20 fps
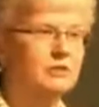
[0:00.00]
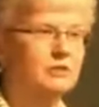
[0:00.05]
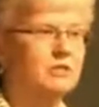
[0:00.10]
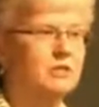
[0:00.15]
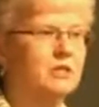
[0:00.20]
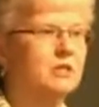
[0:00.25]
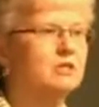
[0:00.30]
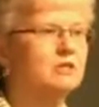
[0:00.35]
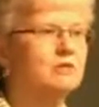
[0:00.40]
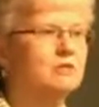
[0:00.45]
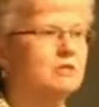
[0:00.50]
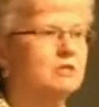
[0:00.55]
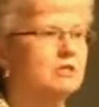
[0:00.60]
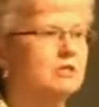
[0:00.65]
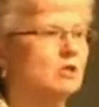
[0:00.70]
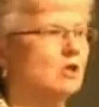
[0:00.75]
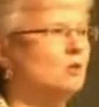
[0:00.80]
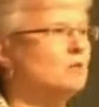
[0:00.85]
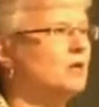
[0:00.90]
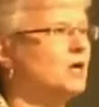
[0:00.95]
increased
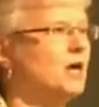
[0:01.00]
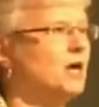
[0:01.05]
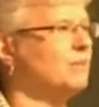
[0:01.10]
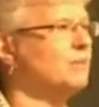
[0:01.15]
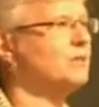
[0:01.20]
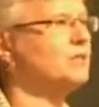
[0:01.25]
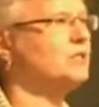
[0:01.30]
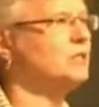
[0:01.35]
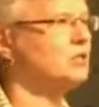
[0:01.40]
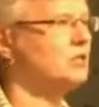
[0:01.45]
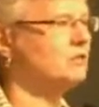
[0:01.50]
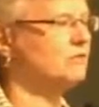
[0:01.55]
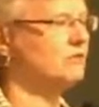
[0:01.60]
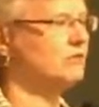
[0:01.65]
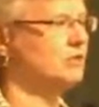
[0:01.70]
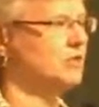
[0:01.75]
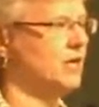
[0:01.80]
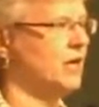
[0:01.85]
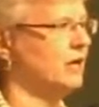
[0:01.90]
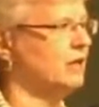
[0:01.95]
global competition for
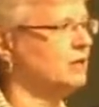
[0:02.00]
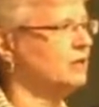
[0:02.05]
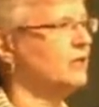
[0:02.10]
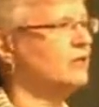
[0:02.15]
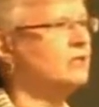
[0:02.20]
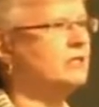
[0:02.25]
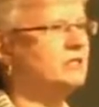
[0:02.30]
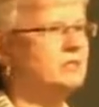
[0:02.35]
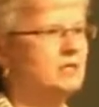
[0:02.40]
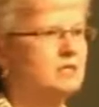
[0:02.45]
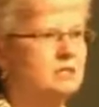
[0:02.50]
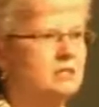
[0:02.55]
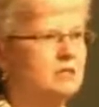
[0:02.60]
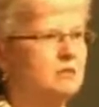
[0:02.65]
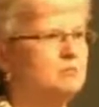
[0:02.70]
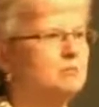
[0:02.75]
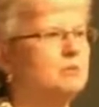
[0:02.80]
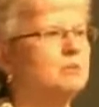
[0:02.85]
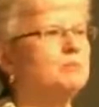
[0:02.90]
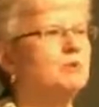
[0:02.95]
talent. And as I said,
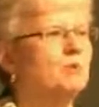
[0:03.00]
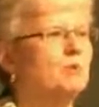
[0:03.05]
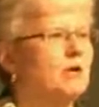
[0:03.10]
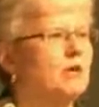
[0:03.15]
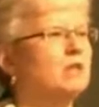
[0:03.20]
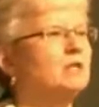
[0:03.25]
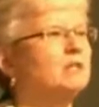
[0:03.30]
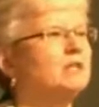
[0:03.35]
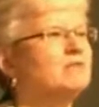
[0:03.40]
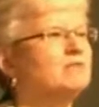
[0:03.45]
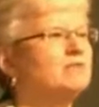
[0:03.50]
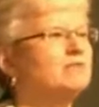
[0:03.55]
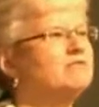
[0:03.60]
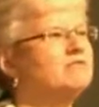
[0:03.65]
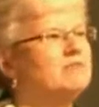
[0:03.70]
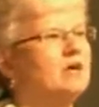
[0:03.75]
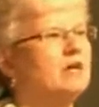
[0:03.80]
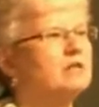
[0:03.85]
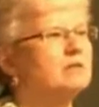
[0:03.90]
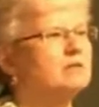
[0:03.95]
people want to live in
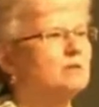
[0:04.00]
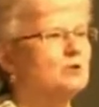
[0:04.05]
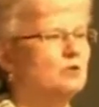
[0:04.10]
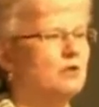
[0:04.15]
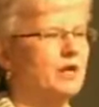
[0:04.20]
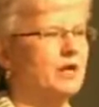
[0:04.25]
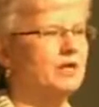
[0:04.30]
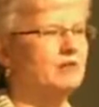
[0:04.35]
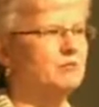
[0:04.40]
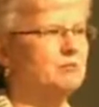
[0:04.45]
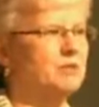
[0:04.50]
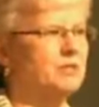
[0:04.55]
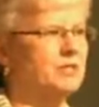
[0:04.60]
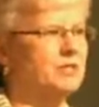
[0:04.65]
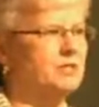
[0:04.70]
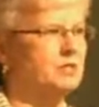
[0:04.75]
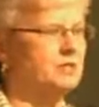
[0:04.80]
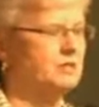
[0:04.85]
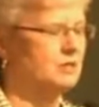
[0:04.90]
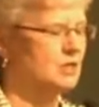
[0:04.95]
fun, creative
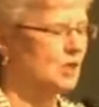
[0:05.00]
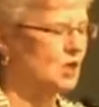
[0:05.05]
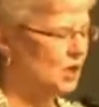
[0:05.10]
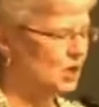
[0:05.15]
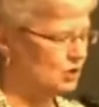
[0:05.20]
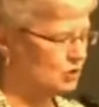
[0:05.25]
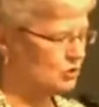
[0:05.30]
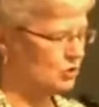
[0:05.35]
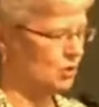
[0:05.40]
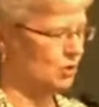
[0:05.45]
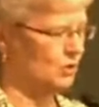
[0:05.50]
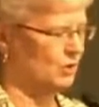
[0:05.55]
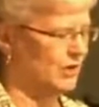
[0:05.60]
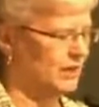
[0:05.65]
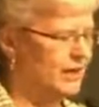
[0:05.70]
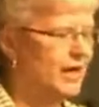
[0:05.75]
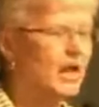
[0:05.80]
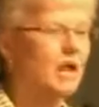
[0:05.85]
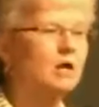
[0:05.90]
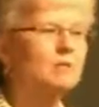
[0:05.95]
places. So it
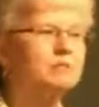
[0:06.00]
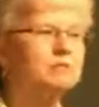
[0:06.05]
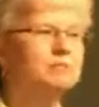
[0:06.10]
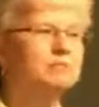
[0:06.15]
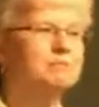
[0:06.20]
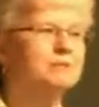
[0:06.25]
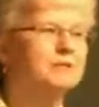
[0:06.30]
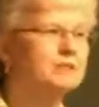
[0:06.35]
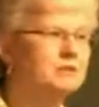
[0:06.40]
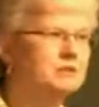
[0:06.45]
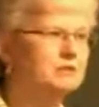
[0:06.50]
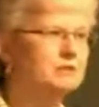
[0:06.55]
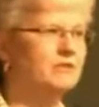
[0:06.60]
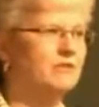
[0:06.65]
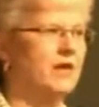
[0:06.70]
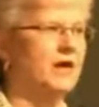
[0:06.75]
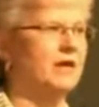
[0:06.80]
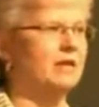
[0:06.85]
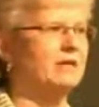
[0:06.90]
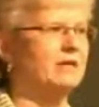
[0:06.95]
helps build
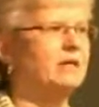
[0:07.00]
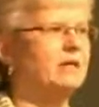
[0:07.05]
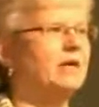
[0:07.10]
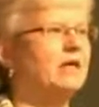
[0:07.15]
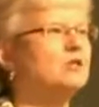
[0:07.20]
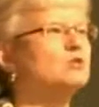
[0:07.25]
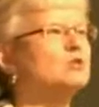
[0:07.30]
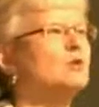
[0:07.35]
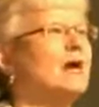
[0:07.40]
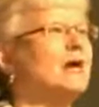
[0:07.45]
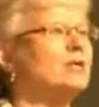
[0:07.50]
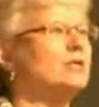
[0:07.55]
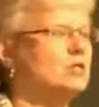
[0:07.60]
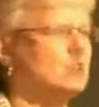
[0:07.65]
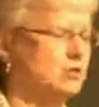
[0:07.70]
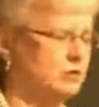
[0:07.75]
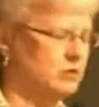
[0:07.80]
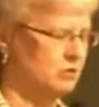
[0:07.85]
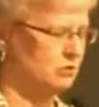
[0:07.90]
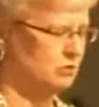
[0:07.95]
that
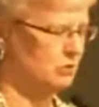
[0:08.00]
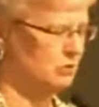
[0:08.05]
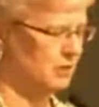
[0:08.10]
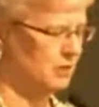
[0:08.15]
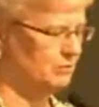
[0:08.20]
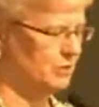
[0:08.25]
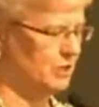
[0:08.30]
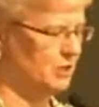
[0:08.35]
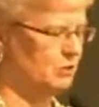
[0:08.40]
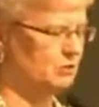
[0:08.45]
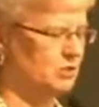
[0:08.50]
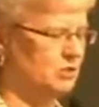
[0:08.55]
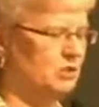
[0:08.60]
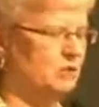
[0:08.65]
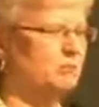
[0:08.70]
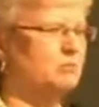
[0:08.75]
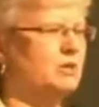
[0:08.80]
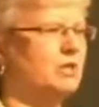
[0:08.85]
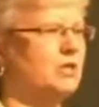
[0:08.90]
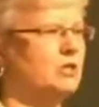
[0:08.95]
attraction to come to Houston,
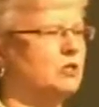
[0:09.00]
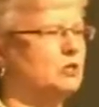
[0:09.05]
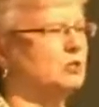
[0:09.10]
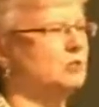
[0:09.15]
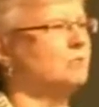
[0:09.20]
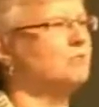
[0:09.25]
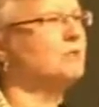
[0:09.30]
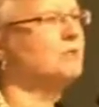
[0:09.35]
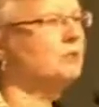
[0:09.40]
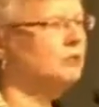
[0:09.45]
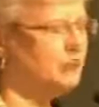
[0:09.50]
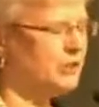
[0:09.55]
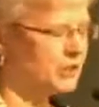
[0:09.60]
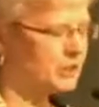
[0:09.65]
because you're building